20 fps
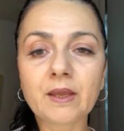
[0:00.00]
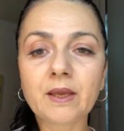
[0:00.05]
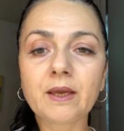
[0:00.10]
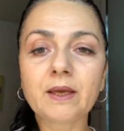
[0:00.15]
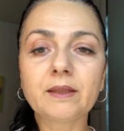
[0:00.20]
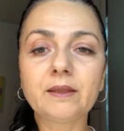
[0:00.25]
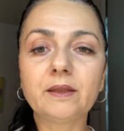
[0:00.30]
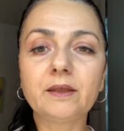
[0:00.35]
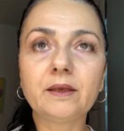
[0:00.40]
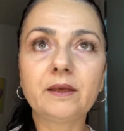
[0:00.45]
to
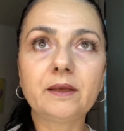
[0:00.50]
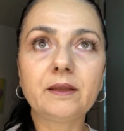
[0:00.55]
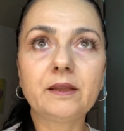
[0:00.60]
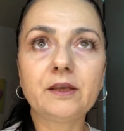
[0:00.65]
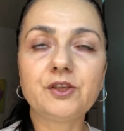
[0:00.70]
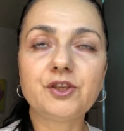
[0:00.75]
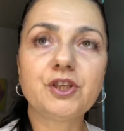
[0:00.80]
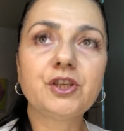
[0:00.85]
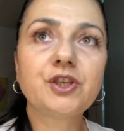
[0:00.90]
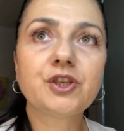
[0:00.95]
improve the
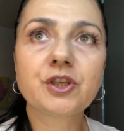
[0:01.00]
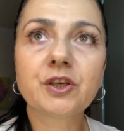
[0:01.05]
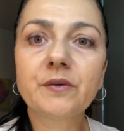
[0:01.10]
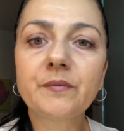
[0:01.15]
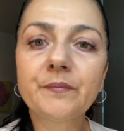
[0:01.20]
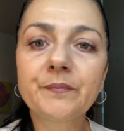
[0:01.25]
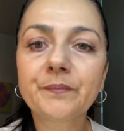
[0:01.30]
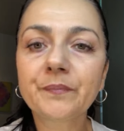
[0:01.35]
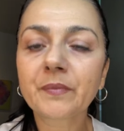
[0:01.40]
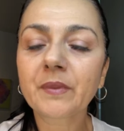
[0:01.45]
bloating, to
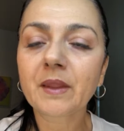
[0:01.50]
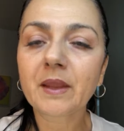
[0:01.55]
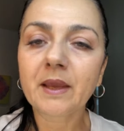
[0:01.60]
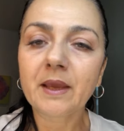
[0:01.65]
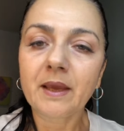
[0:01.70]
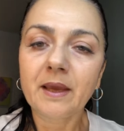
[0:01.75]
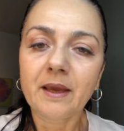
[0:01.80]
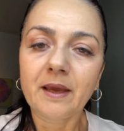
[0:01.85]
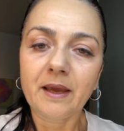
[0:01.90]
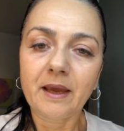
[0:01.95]
improve
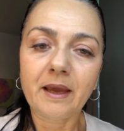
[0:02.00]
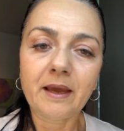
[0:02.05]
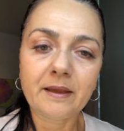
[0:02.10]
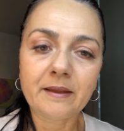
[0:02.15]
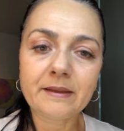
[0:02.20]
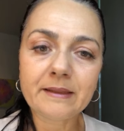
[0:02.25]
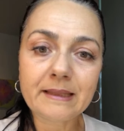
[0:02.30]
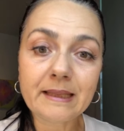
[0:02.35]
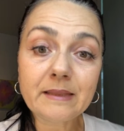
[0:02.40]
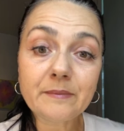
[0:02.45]

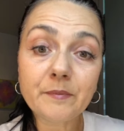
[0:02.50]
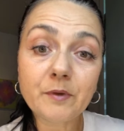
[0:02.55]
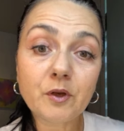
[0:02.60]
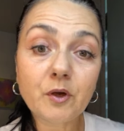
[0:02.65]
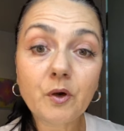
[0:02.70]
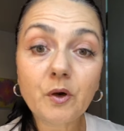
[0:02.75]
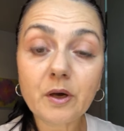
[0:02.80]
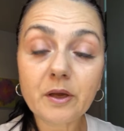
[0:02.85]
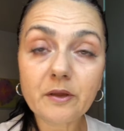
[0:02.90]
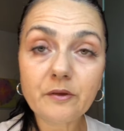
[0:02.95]
the
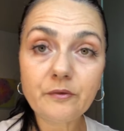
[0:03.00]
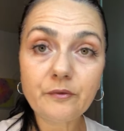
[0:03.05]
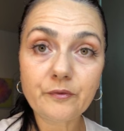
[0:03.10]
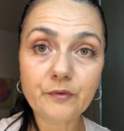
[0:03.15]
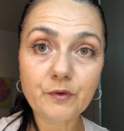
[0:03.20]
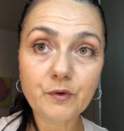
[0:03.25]
digestion.